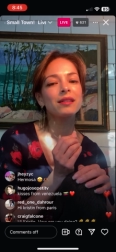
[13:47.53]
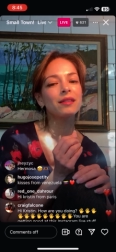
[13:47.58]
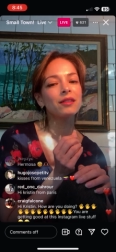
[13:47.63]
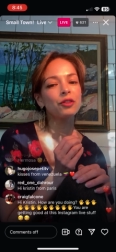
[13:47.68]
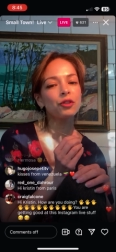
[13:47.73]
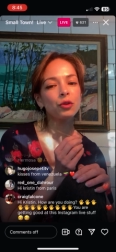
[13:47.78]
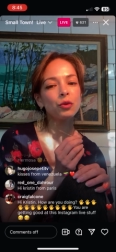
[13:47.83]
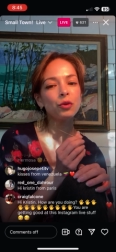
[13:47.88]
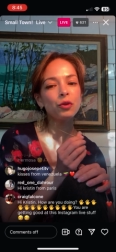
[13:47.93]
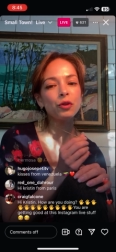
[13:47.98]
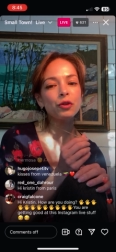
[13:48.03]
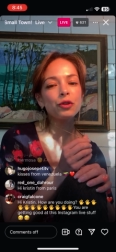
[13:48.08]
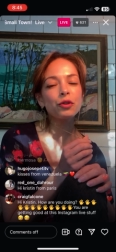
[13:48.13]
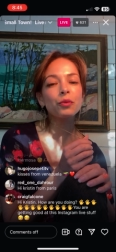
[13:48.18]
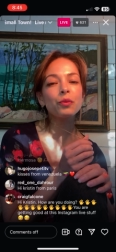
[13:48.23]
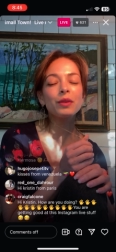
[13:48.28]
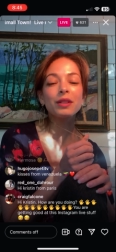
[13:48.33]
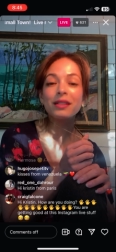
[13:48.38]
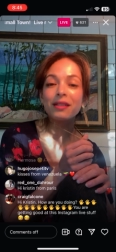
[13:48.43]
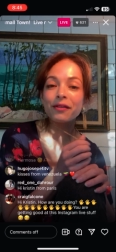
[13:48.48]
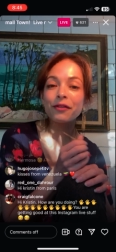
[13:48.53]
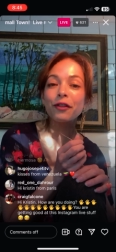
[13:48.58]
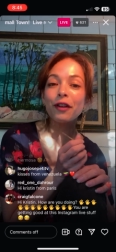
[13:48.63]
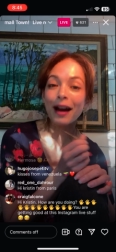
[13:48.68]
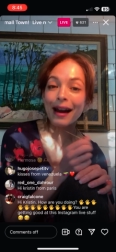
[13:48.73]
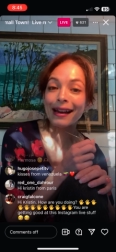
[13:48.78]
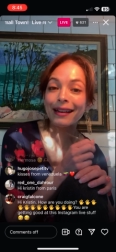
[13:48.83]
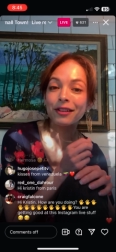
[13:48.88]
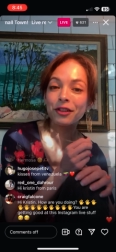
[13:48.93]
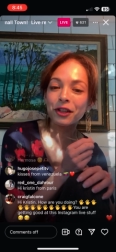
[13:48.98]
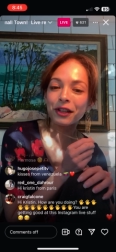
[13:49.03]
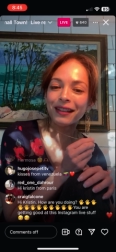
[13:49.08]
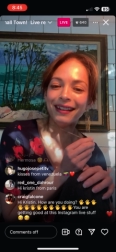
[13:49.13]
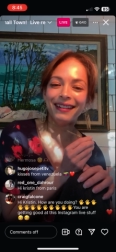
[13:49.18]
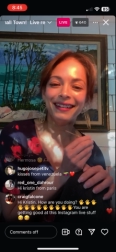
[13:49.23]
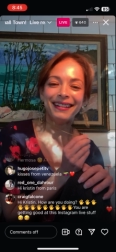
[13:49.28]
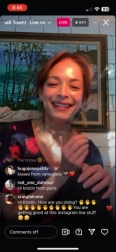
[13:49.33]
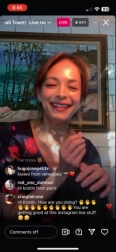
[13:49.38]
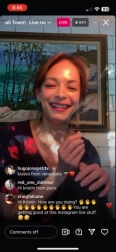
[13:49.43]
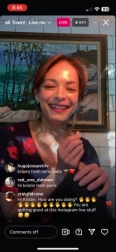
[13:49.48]
George was friend zoned.
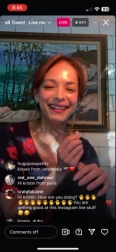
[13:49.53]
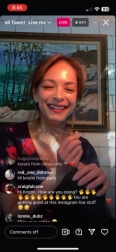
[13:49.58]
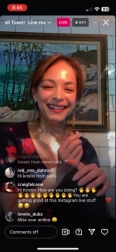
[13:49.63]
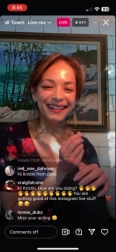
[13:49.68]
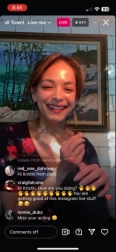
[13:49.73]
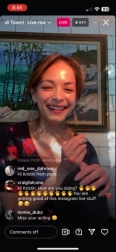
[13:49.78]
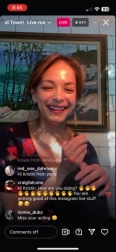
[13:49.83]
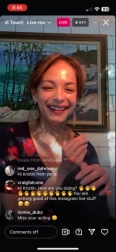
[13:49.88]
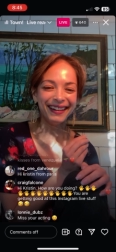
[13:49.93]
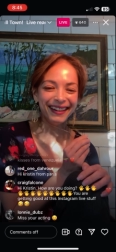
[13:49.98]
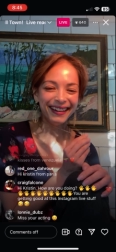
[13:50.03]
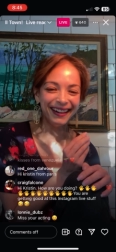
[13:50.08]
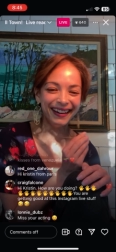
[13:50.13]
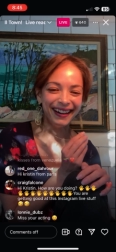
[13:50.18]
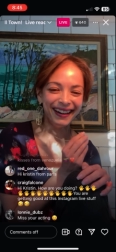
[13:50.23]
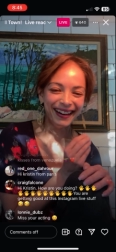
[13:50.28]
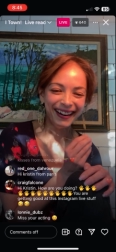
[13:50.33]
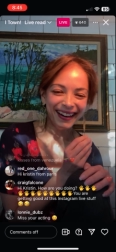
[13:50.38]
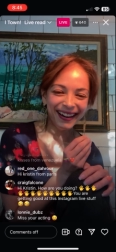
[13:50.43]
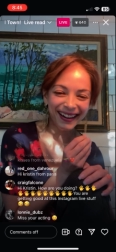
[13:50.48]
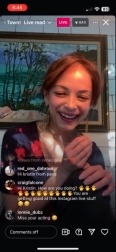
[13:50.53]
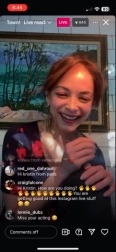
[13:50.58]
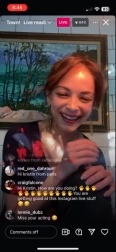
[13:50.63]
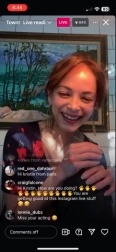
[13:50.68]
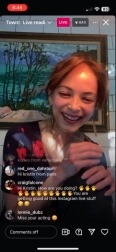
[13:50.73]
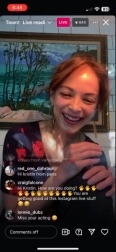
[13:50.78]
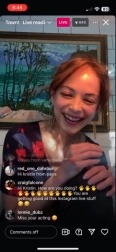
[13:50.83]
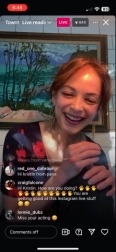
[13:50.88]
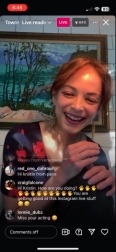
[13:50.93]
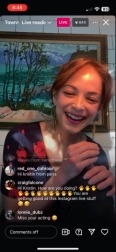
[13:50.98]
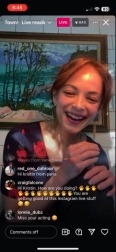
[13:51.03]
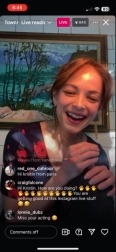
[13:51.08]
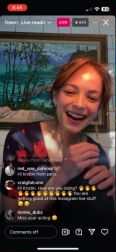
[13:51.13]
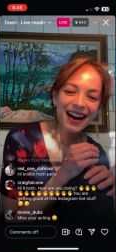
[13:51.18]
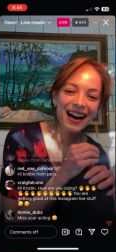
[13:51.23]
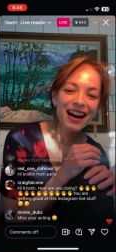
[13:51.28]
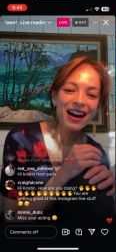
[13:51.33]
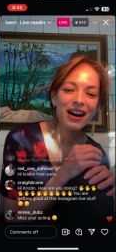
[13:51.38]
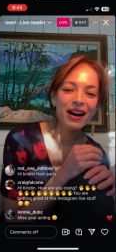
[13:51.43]
George was George was a friend.